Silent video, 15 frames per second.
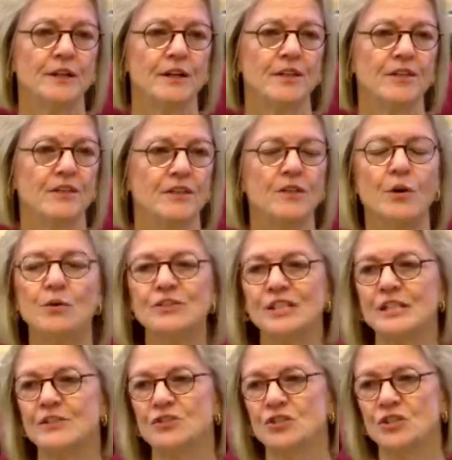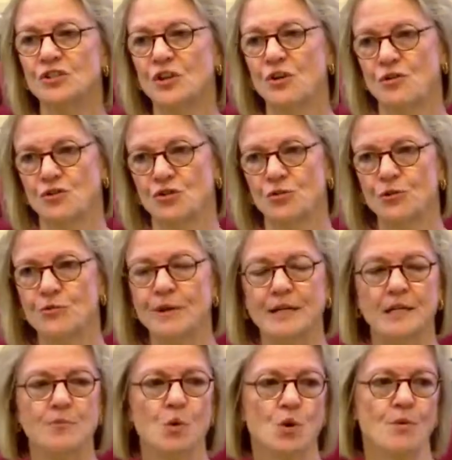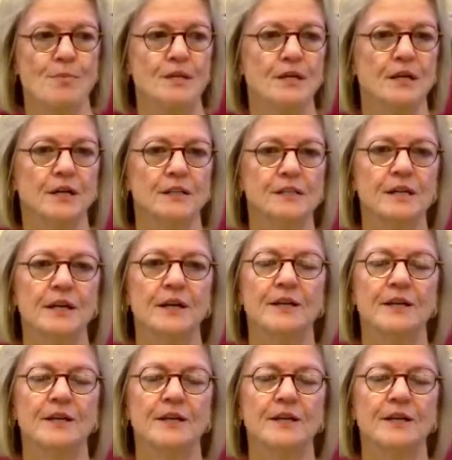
those things just aren't true anymore because